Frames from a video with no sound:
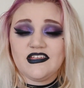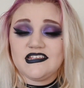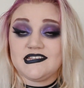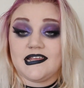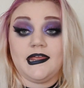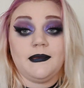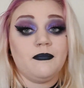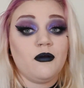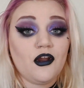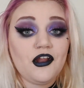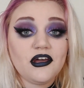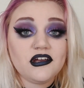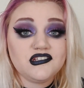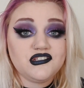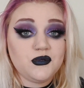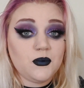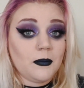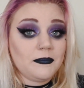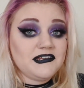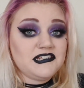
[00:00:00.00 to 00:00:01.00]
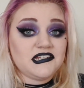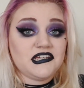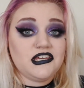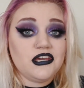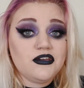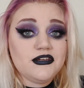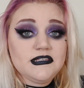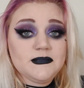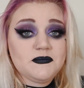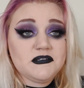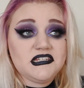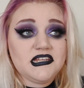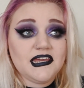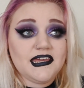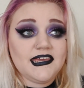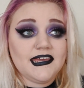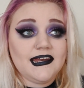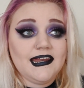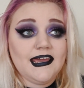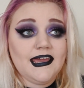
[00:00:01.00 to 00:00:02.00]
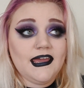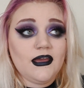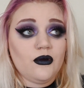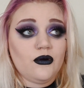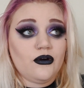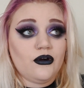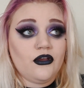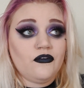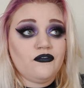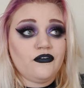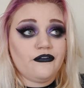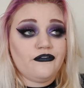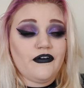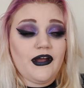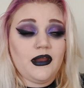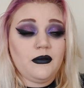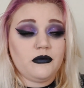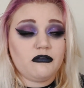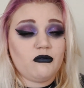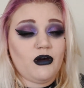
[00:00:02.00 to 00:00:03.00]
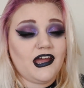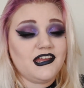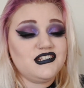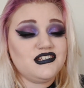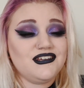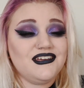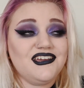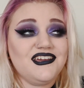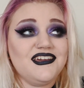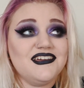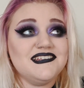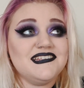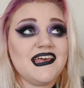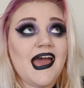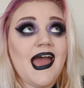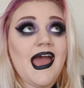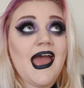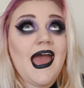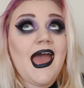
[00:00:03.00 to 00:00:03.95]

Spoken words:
there's any products you want me to use particularly, or if you're fine with what I do use.